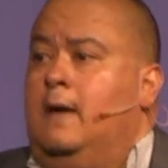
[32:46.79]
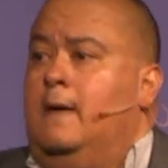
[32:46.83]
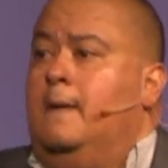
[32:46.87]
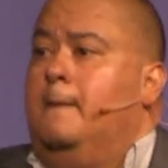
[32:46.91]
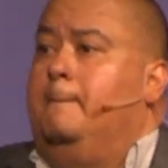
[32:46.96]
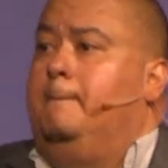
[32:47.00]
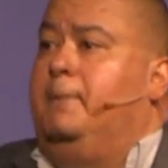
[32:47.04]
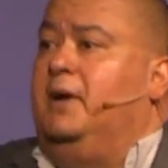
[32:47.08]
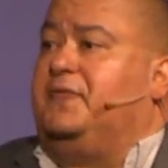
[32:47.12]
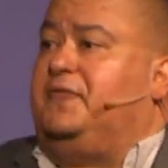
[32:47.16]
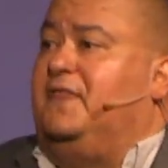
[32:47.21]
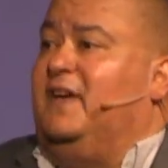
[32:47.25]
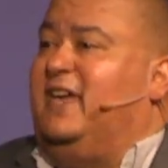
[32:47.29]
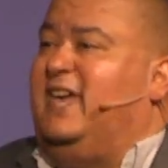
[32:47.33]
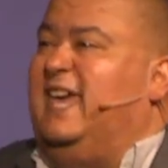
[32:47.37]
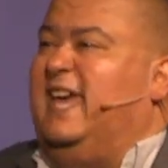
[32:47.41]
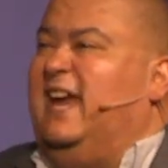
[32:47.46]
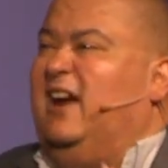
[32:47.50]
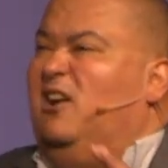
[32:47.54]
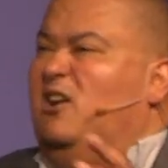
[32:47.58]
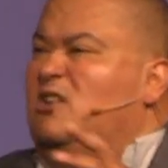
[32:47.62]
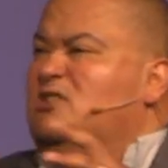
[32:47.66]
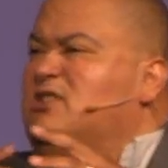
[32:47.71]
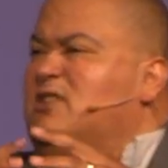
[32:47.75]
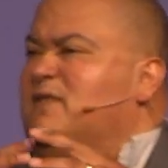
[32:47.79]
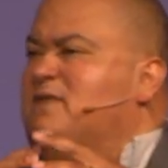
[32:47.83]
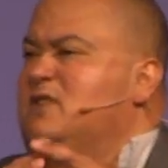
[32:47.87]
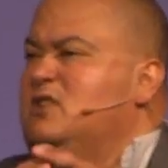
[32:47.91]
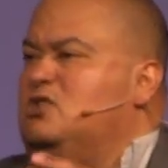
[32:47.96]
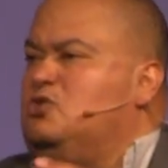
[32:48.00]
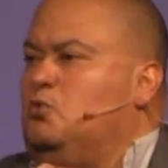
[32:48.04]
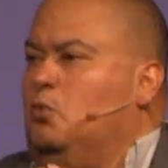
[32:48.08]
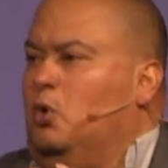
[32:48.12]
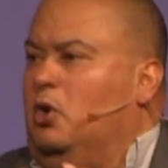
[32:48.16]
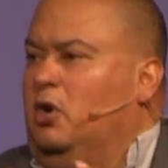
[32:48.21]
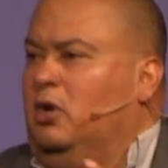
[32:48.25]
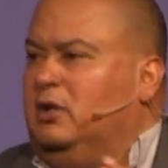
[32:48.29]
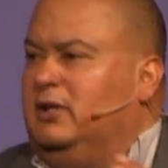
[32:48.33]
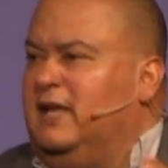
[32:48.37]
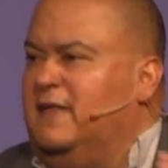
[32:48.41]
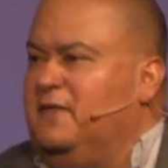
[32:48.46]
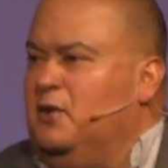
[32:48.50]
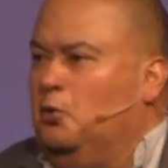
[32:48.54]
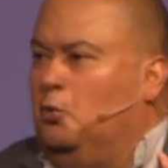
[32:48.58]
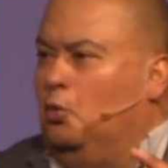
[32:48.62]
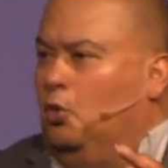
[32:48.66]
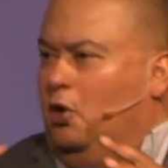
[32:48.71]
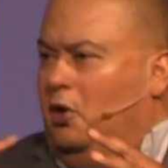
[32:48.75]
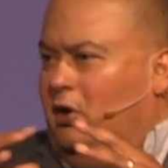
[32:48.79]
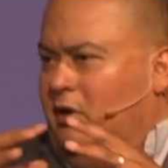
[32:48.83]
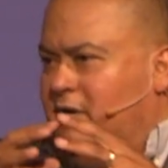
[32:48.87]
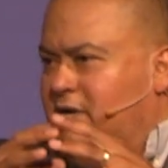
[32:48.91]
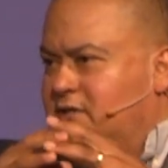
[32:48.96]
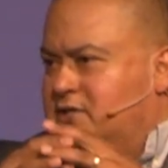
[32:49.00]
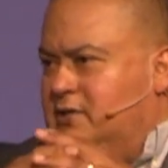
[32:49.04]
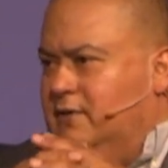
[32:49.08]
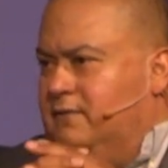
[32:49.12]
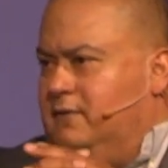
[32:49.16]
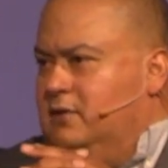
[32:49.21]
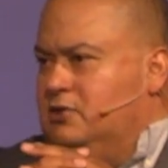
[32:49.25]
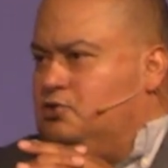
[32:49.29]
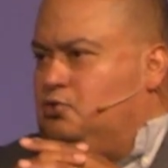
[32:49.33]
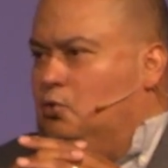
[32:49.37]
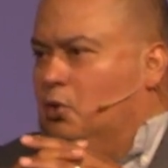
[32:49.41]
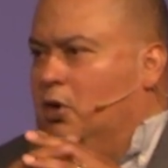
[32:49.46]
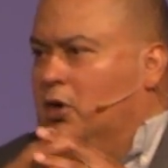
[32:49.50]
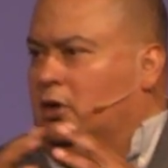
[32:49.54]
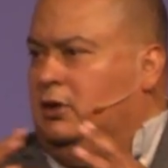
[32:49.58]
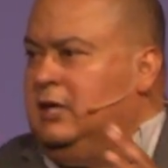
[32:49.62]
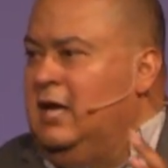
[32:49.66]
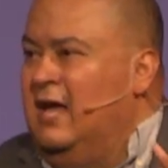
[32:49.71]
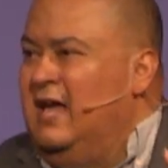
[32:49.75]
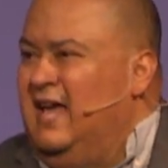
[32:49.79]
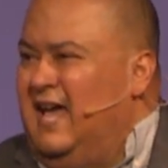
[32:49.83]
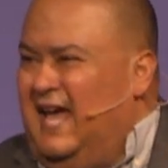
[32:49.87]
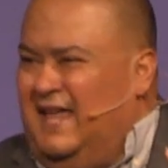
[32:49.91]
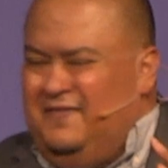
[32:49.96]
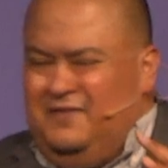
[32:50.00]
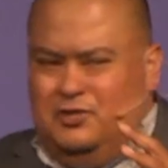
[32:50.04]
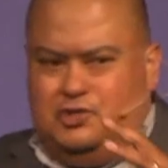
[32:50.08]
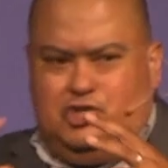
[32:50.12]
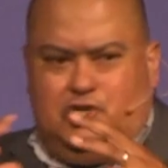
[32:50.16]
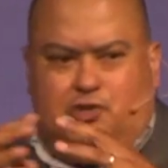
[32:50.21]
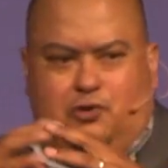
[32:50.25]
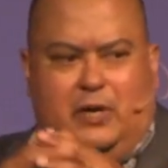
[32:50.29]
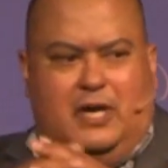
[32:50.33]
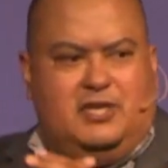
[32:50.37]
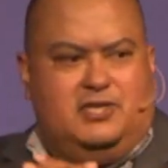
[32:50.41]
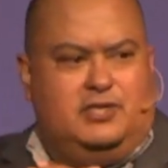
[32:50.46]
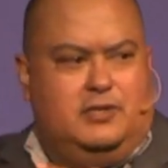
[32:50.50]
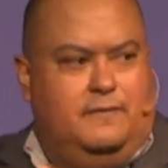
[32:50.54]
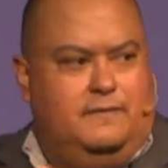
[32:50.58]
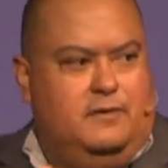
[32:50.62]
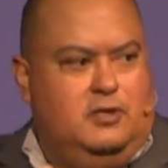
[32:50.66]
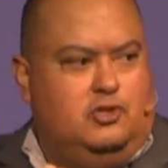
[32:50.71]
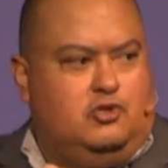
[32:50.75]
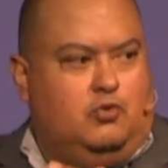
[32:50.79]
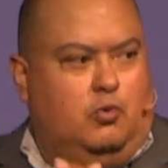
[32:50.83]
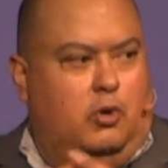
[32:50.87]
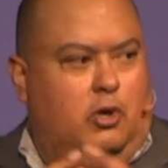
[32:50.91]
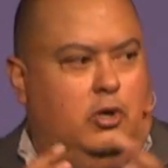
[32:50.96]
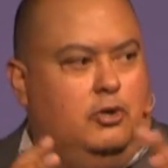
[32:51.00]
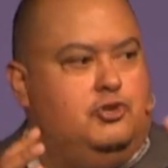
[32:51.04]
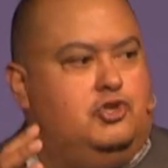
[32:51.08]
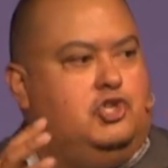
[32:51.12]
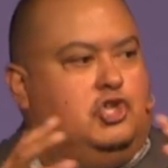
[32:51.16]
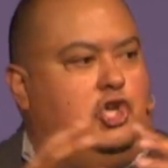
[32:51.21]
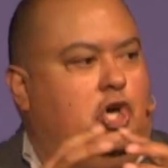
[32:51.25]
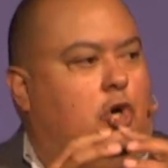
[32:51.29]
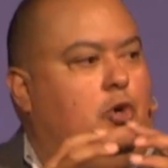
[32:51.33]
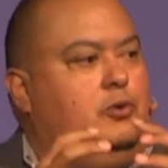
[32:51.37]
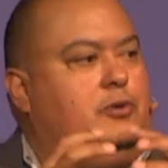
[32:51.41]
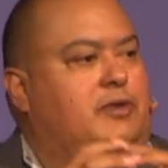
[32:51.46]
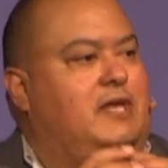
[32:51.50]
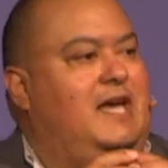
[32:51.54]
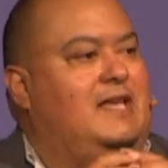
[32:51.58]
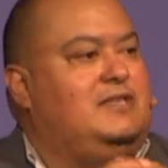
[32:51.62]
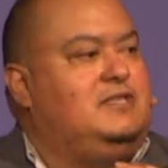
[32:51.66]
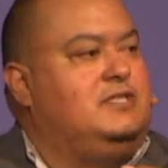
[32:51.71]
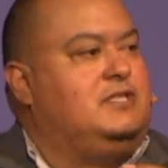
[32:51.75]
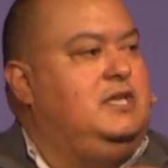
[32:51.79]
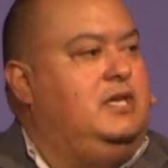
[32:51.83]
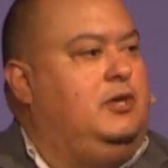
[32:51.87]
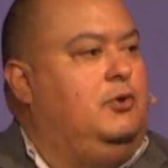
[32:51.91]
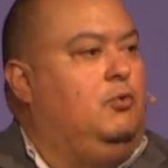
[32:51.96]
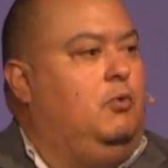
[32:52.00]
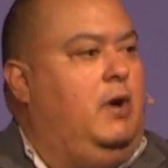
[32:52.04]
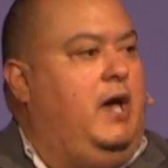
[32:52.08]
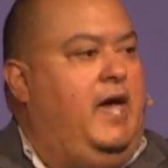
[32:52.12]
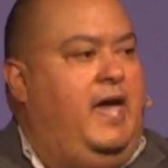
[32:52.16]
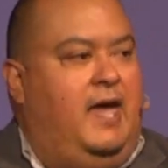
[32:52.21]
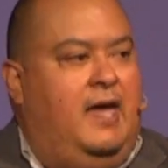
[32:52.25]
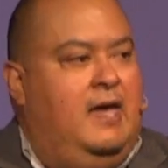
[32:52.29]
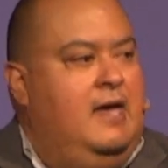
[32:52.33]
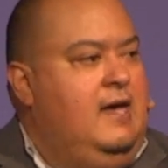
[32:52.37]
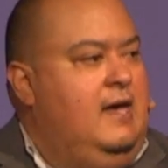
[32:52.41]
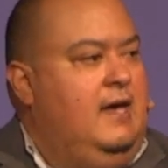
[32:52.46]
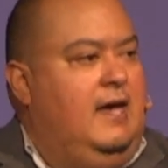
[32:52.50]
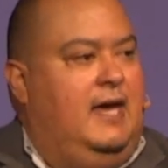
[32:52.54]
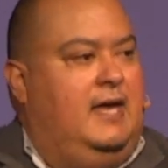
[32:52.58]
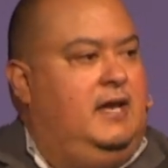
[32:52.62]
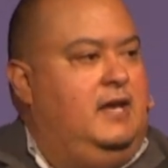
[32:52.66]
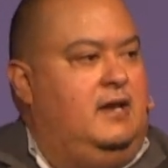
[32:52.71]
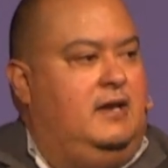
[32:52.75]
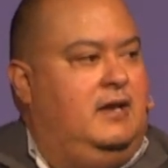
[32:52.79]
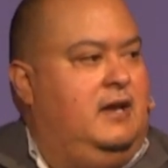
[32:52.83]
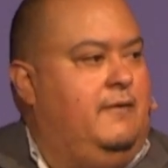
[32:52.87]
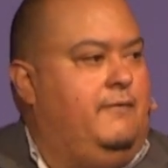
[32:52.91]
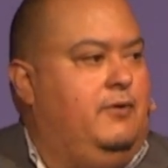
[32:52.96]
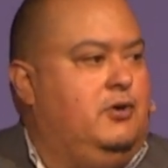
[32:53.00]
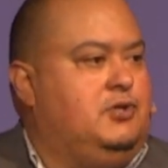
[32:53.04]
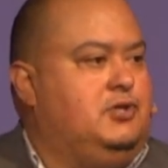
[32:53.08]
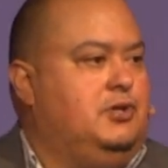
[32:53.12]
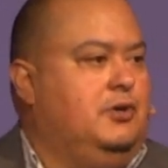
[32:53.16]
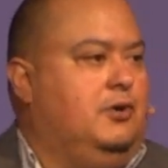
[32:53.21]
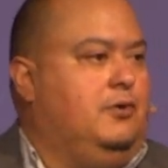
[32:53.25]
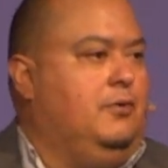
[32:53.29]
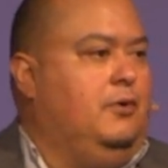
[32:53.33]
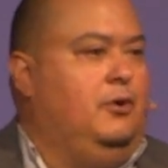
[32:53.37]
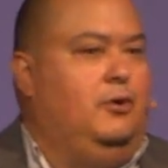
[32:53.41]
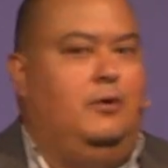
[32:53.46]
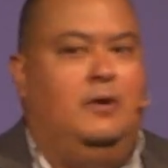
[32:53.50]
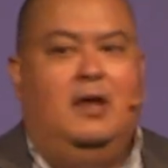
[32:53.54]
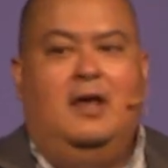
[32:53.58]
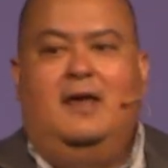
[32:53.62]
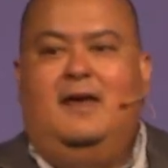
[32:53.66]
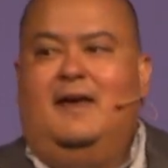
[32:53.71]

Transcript: but the cares of this world and the worries of this world and the stress of this world choked that seed away, and it never took root.